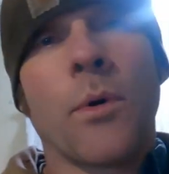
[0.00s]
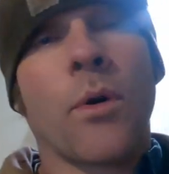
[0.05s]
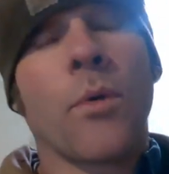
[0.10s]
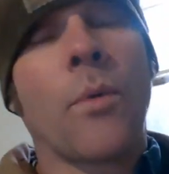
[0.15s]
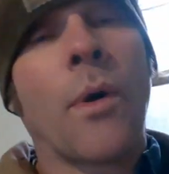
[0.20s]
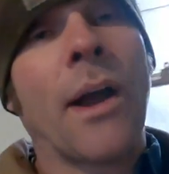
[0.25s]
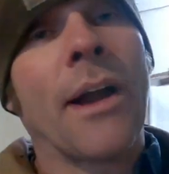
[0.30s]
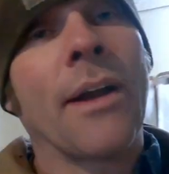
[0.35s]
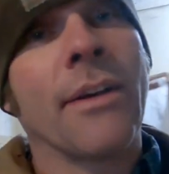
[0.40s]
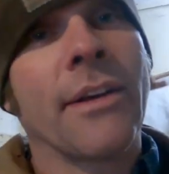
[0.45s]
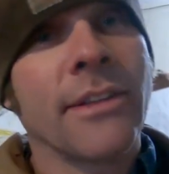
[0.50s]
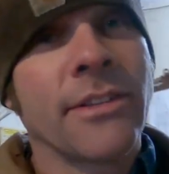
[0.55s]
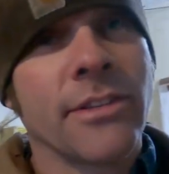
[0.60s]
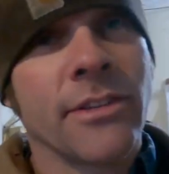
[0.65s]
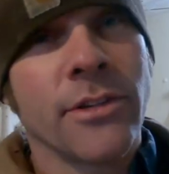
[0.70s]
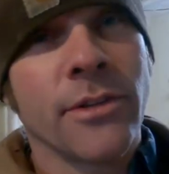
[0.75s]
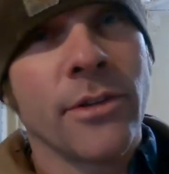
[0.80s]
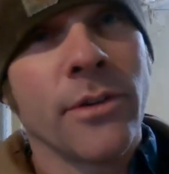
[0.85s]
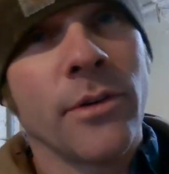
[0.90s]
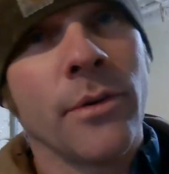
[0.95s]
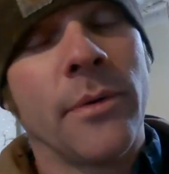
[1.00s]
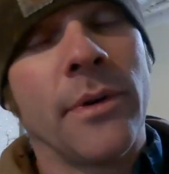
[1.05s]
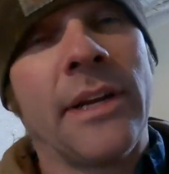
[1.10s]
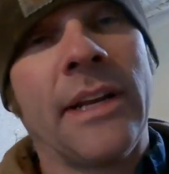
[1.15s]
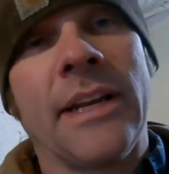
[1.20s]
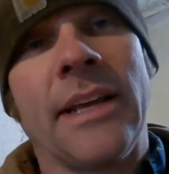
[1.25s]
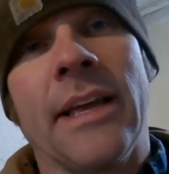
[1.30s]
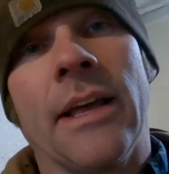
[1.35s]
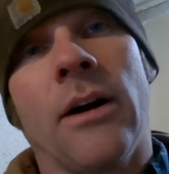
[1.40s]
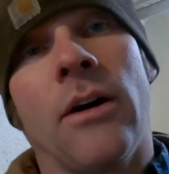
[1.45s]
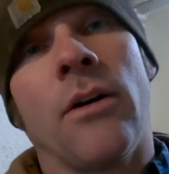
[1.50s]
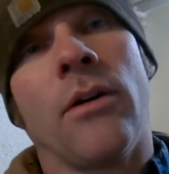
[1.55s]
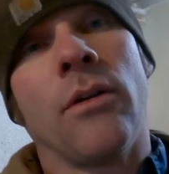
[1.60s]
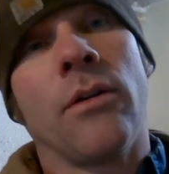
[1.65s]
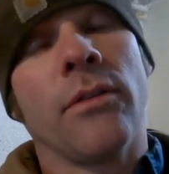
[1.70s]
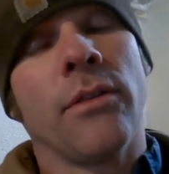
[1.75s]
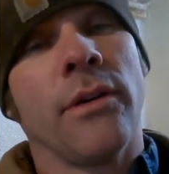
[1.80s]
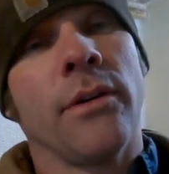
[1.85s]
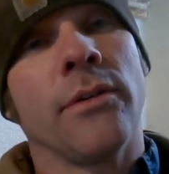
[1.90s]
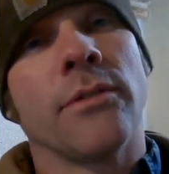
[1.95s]
more wiring to do. We need to get
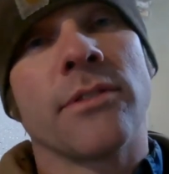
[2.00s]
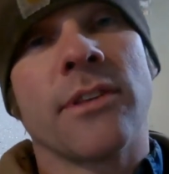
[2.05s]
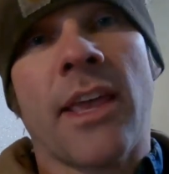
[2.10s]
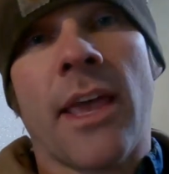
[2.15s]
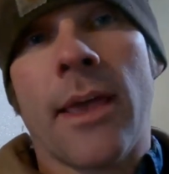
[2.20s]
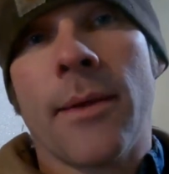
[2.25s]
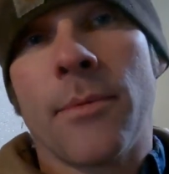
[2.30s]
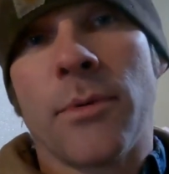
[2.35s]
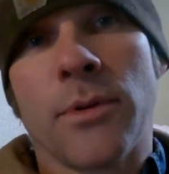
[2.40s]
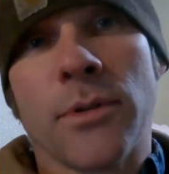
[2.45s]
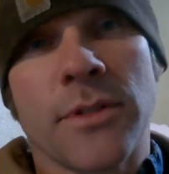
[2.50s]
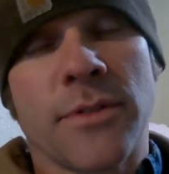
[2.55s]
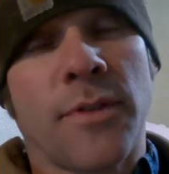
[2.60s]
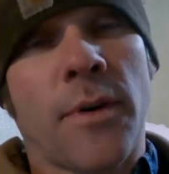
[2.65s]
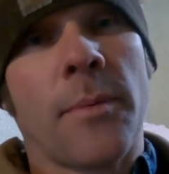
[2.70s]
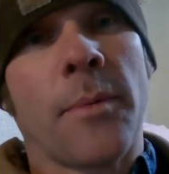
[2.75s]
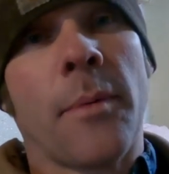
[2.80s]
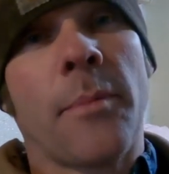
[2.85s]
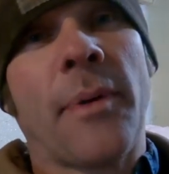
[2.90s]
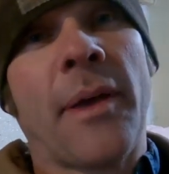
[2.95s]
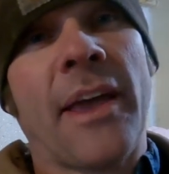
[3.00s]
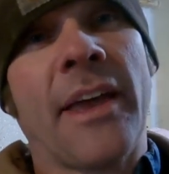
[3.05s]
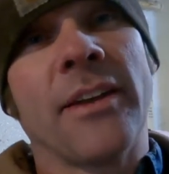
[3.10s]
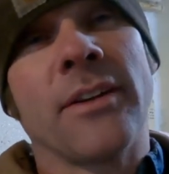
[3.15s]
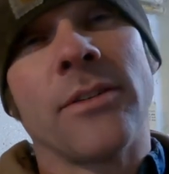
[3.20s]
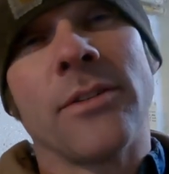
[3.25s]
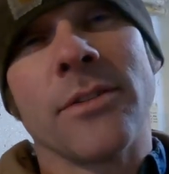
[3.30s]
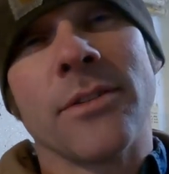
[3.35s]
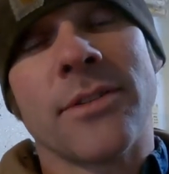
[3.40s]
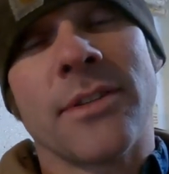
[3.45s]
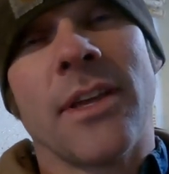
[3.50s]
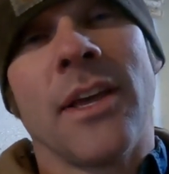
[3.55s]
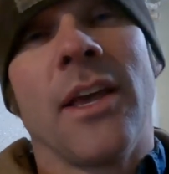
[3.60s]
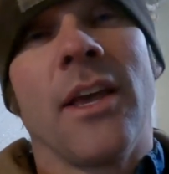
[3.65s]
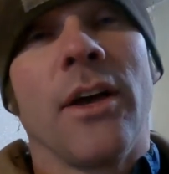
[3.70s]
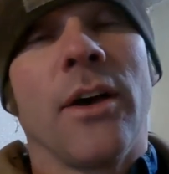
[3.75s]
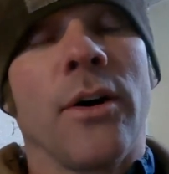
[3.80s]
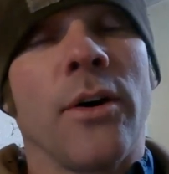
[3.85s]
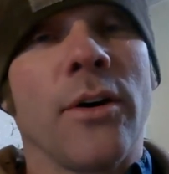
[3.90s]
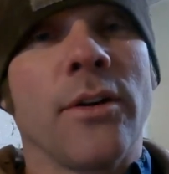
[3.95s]
all those cables from the panels
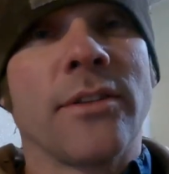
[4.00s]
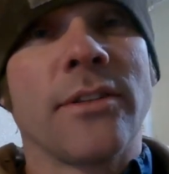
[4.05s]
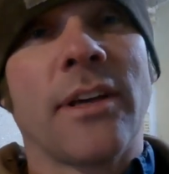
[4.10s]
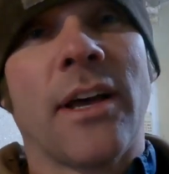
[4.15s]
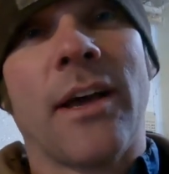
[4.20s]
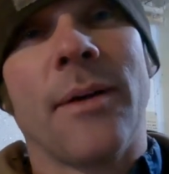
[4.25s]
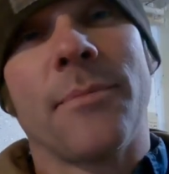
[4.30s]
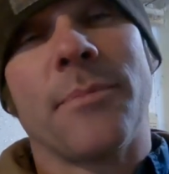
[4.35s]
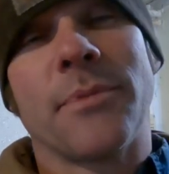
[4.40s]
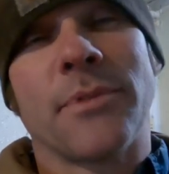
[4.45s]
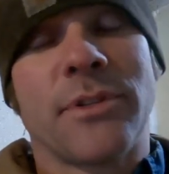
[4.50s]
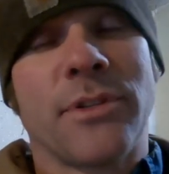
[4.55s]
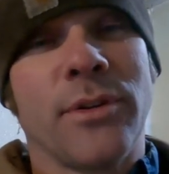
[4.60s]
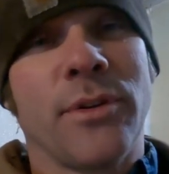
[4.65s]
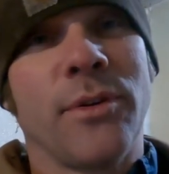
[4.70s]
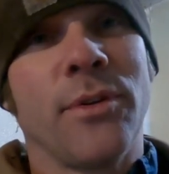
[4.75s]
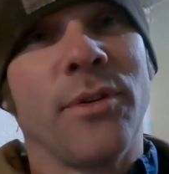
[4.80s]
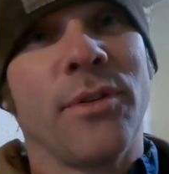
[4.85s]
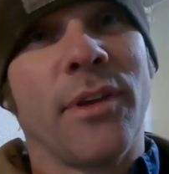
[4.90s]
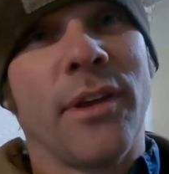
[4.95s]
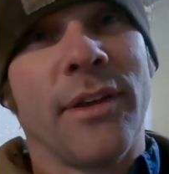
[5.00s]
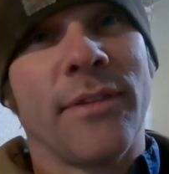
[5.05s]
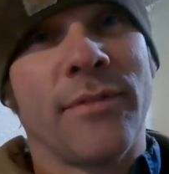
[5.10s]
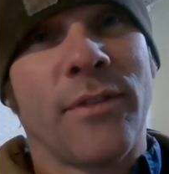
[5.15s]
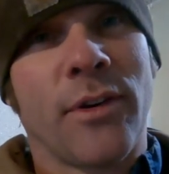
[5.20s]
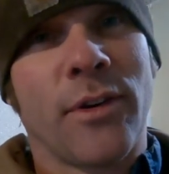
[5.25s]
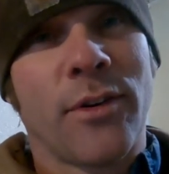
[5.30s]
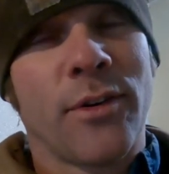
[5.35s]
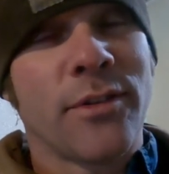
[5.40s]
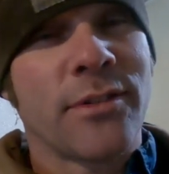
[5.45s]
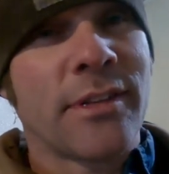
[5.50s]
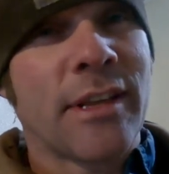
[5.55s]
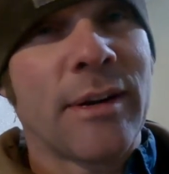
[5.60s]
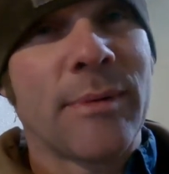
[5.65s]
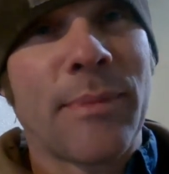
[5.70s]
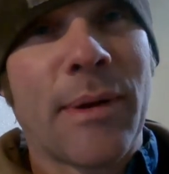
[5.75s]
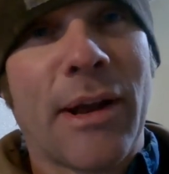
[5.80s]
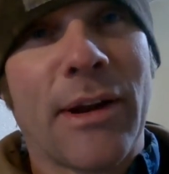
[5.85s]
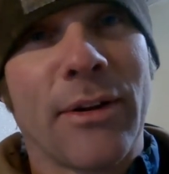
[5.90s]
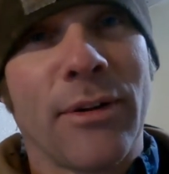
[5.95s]
hooked up to the inverters that
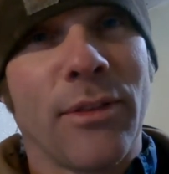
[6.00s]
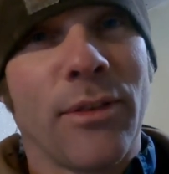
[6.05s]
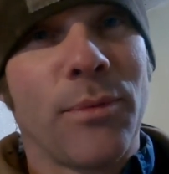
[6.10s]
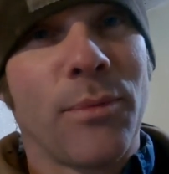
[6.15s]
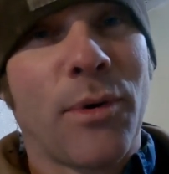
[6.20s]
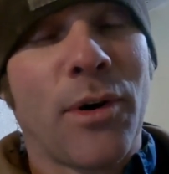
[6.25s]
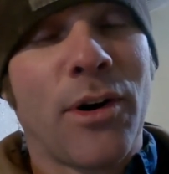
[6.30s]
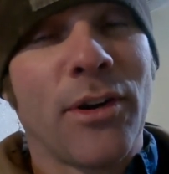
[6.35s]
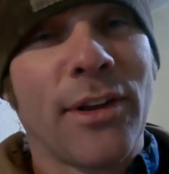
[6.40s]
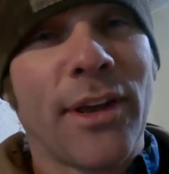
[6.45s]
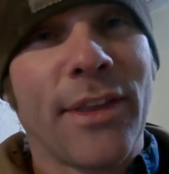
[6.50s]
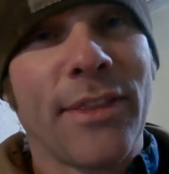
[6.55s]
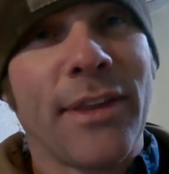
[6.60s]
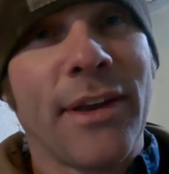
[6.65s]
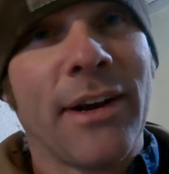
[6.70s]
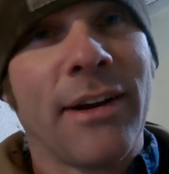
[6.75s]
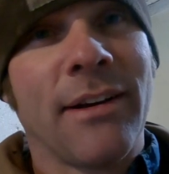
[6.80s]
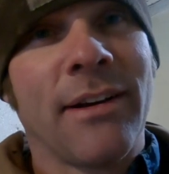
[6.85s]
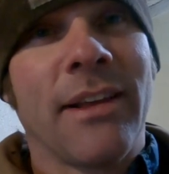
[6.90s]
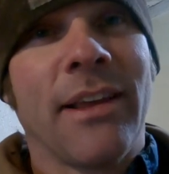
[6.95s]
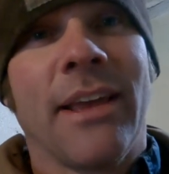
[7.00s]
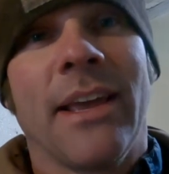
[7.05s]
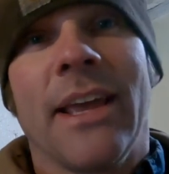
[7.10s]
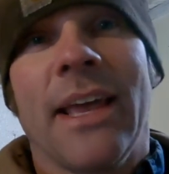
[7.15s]
are mounted on the wall down there.